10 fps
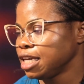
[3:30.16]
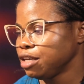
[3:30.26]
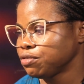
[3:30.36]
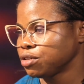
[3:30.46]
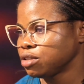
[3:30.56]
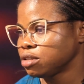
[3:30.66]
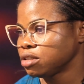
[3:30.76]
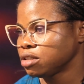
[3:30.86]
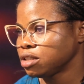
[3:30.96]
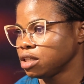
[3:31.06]

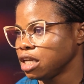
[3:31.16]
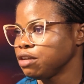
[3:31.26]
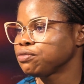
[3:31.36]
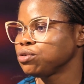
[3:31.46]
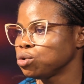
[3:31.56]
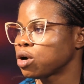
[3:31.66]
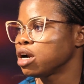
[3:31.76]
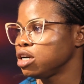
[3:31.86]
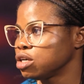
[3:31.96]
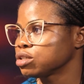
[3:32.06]
even if you
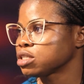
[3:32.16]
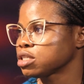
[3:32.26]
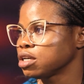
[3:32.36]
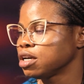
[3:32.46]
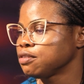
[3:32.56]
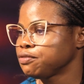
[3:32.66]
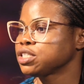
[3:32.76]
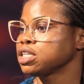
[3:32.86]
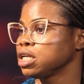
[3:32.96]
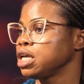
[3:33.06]
are not
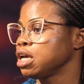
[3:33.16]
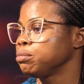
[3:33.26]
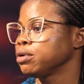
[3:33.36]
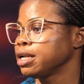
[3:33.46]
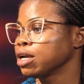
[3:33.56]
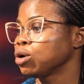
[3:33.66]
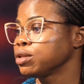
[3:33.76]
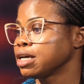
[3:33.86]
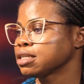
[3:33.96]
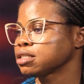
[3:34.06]
physically able like
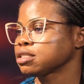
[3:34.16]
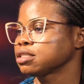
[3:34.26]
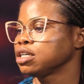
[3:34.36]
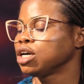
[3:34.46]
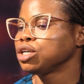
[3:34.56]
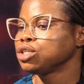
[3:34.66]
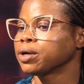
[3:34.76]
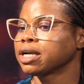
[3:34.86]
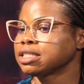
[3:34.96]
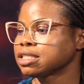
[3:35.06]
others. You
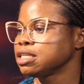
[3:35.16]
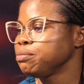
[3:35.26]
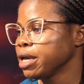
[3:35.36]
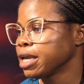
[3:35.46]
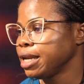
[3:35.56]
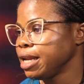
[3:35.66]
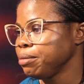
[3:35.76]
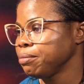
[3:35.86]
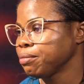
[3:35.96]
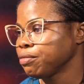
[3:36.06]
can still make a
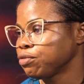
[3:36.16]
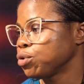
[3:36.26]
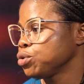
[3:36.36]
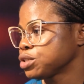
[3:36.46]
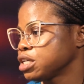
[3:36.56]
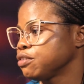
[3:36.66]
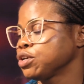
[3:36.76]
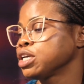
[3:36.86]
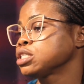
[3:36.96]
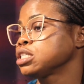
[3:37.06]
name for yourself. You
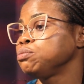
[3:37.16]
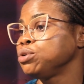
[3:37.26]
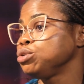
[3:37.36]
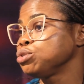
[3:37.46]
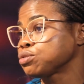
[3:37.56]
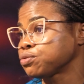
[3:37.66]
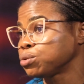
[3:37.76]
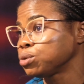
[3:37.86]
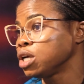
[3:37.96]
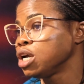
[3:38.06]
can still be
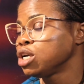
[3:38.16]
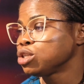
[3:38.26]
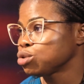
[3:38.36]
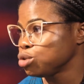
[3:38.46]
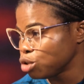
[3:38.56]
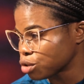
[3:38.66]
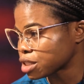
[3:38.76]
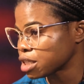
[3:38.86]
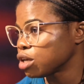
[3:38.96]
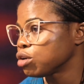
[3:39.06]
useful to
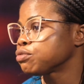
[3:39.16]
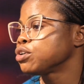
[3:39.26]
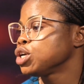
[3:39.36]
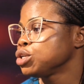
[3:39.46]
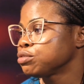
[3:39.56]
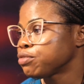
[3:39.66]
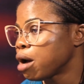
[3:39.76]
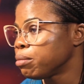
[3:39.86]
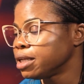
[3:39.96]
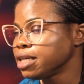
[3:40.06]
yourself, your
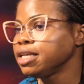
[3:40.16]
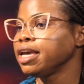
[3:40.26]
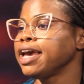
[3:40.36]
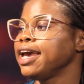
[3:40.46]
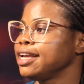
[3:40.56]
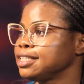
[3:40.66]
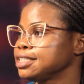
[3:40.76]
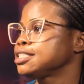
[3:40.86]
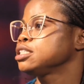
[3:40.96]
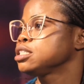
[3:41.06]
family,
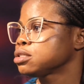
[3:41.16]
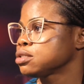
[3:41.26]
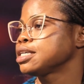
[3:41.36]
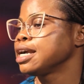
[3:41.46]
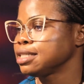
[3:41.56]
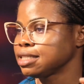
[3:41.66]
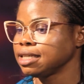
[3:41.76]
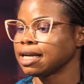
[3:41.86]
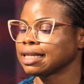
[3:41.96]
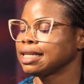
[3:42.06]
and the
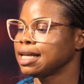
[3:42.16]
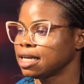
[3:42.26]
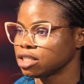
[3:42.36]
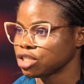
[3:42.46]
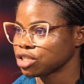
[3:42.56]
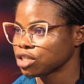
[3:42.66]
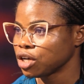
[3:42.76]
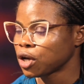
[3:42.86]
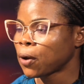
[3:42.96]
society at large.